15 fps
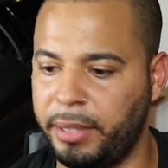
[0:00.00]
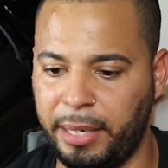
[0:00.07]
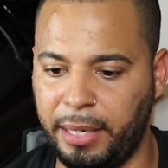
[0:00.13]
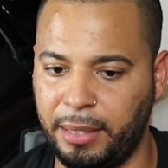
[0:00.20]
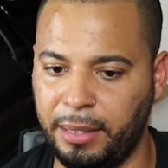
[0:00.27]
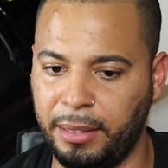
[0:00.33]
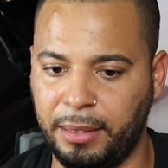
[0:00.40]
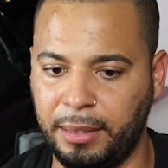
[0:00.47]

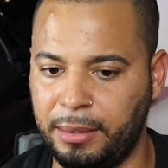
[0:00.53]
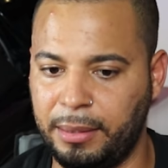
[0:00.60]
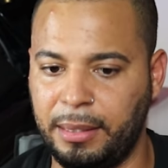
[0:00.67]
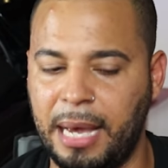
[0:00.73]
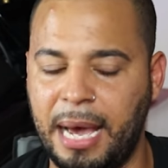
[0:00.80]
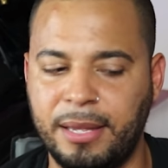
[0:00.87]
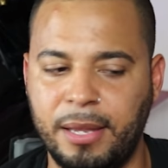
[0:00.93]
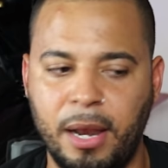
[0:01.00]
And
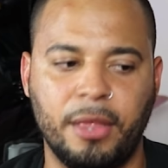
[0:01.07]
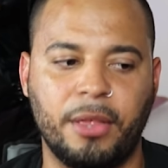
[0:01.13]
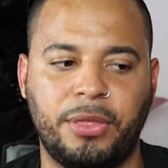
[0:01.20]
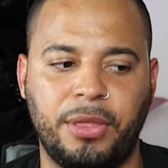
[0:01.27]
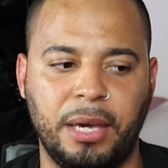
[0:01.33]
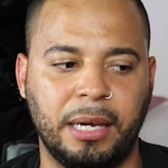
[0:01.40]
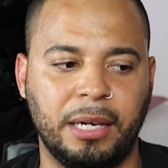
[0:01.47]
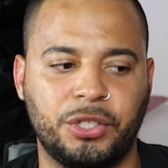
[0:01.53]
another
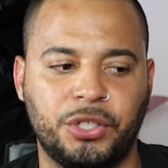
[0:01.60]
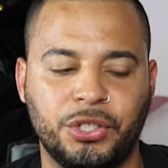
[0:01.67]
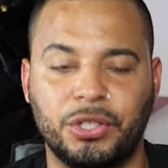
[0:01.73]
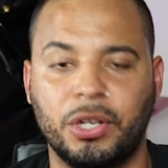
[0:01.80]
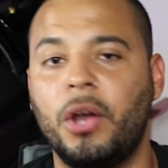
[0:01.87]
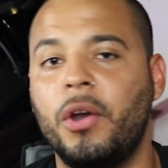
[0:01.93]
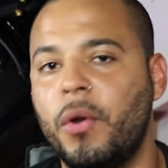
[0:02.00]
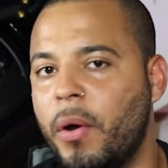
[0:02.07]
thing, it's
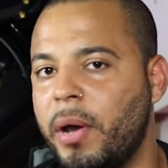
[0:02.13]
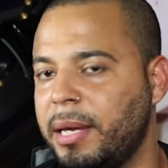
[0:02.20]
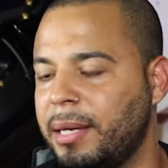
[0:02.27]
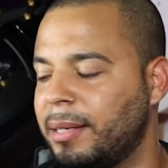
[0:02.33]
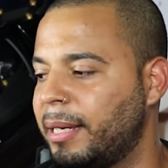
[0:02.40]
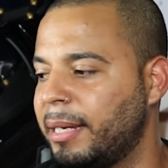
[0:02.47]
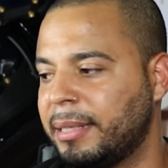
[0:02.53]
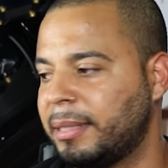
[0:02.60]
just
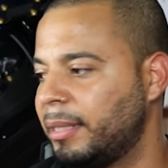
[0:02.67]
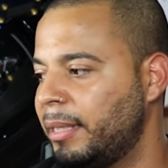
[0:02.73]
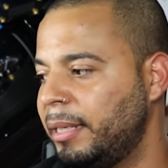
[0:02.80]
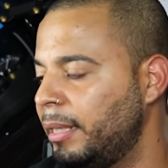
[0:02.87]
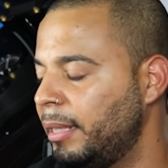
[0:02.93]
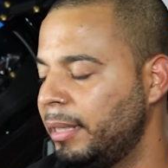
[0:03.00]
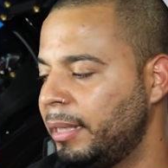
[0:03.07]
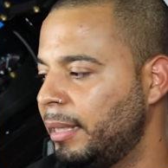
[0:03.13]
annoying. Like,
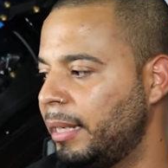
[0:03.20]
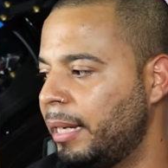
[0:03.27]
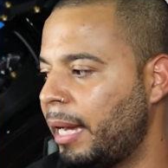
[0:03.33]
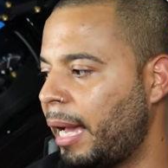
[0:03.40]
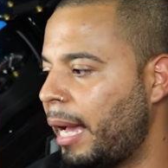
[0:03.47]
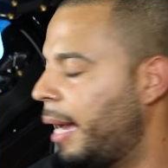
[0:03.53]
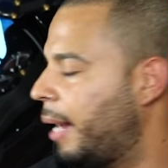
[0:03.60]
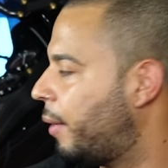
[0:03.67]

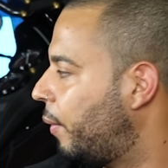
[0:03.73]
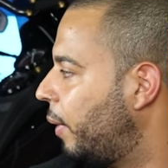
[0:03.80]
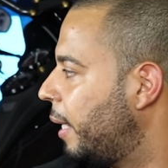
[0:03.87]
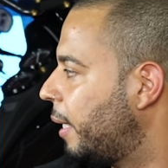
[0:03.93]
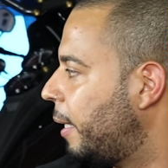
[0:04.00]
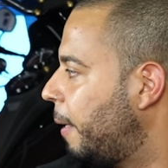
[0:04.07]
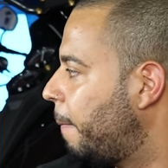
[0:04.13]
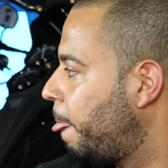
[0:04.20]
I don't
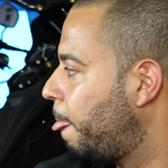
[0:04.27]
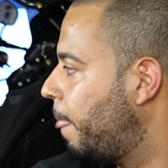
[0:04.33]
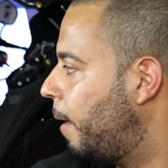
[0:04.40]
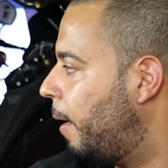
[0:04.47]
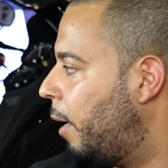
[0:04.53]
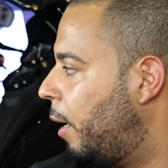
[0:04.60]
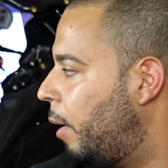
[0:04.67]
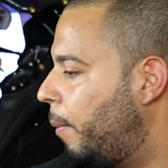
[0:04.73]
like it.
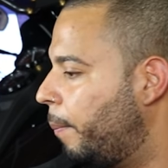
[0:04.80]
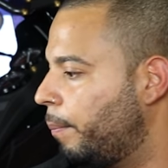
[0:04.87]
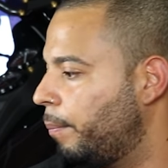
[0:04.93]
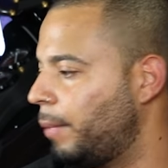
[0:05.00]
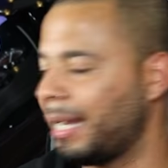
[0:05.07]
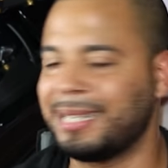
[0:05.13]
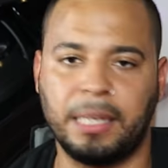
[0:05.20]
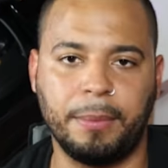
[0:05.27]

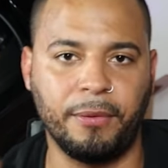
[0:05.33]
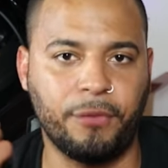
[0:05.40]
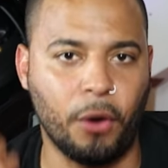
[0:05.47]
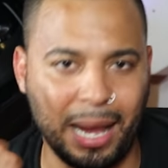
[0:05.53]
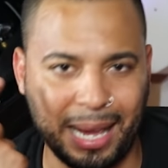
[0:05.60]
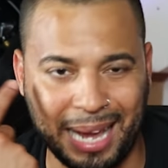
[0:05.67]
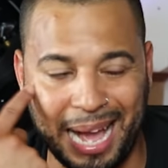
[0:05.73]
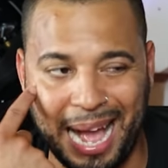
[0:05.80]
Like I said
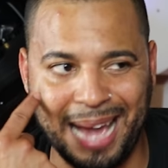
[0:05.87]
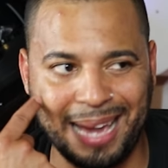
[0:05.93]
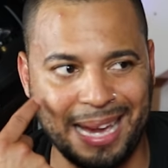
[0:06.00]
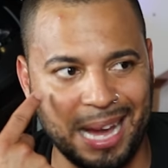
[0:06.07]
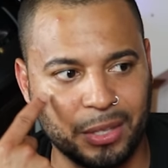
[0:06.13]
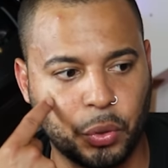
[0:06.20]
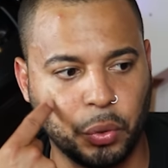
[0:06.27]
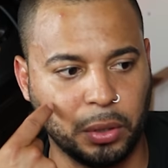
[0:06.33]
before, like I
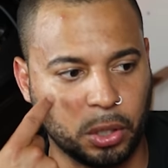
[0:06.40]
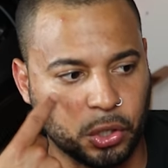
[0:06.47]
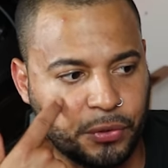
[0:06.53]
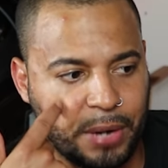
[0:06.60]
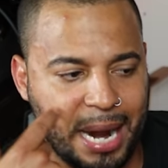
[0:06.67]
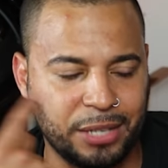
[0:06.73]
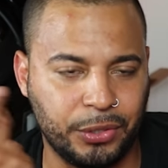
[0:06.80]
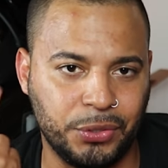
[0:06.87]
got two little
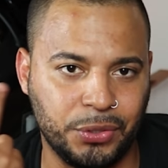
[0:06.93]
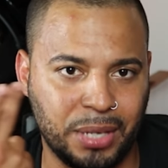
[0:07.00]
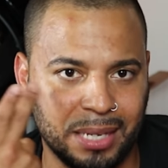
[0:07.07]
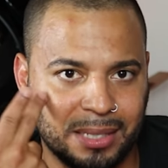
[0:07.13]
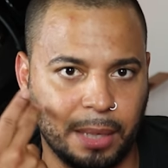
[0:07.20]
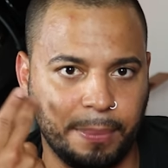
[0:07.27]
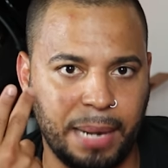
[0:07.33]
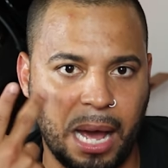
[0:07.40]
scratches. You
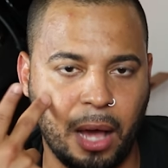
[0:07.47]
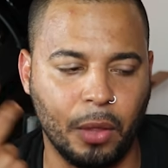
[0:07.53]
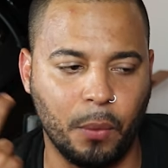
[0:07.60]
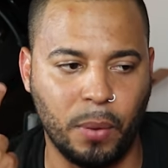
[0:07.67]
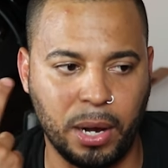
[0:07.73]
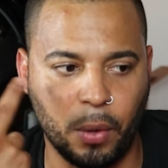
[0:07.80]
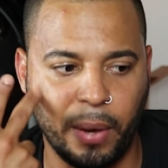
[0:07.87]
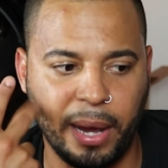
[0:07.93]
can't see them now, they
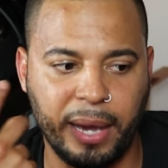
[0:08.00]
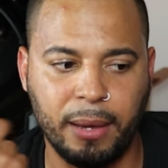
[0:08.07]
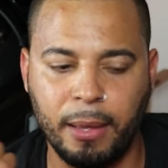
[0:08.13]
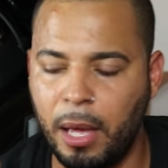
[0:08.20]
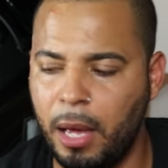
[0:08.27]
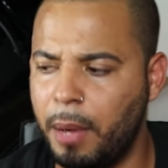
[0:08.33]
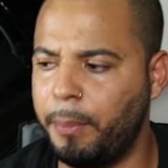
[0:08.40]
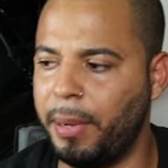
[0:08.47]
went away,
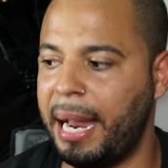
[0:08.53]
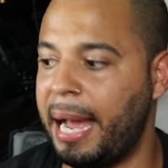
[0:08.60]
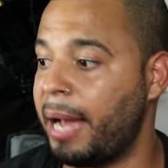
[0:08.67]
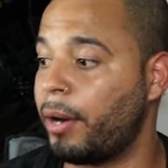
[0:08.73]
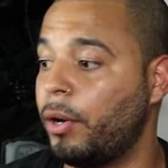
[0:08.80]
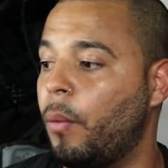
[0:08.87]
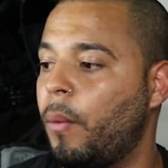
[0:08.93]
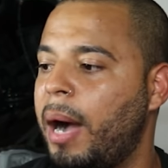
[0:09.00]
but
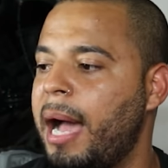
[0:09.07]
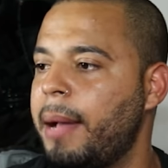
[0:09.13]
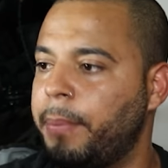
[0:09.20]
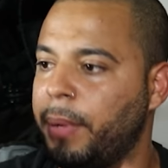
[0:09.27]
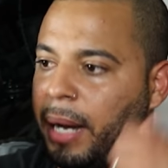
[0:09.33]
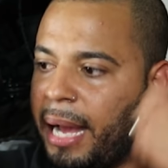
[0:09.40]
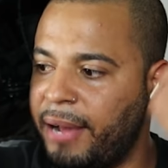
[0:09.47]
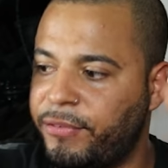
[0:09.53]
I don't know why.
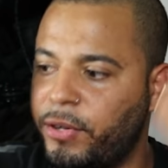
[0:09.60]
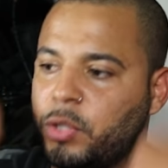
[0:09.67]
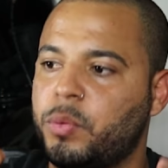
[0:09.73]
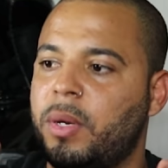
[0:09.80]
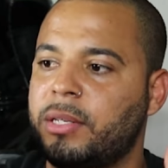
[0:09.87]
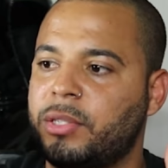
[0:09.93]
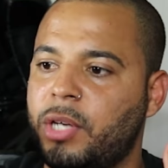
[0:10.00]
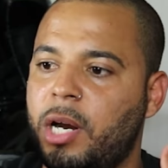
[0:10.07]
But at first
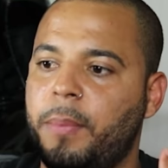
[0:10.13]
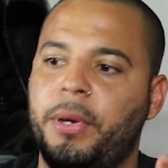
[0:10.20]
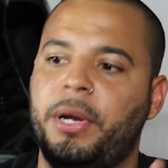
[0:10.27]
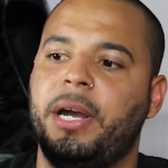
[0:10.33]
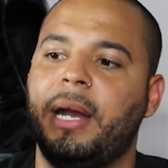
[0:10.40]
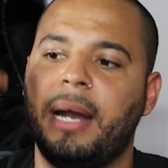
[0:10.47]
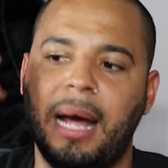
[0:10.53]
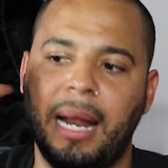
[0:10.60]
when I started
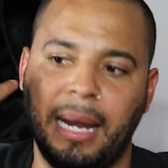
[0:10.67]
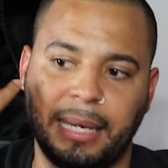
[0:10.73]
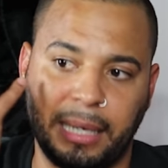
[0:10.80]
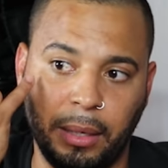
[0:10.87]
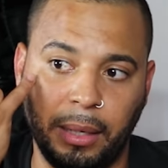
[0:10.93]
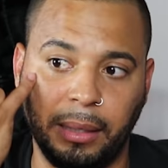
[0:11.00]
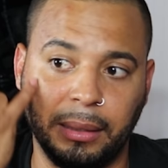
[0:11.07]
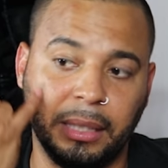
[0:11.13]
putting it on, like,
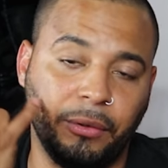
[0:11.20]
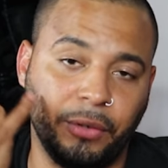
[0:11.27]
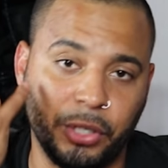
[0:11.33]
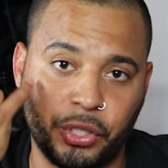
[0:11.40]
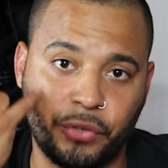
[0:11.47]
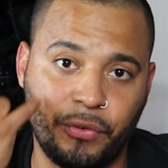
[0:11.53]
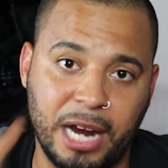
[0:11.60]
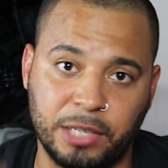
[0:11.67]
it literally
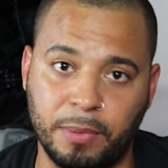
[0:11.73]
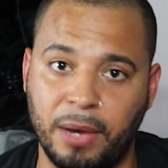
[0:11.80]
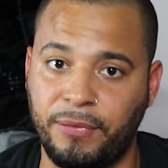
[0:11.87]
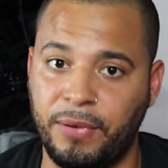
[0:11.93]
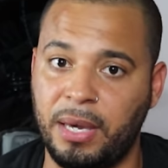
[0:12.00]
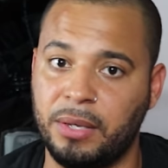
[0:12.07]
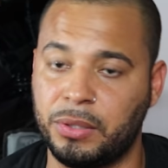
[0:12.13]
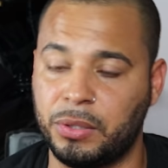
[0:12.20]
scratched my
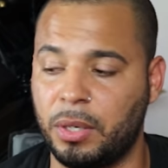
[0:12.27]
face.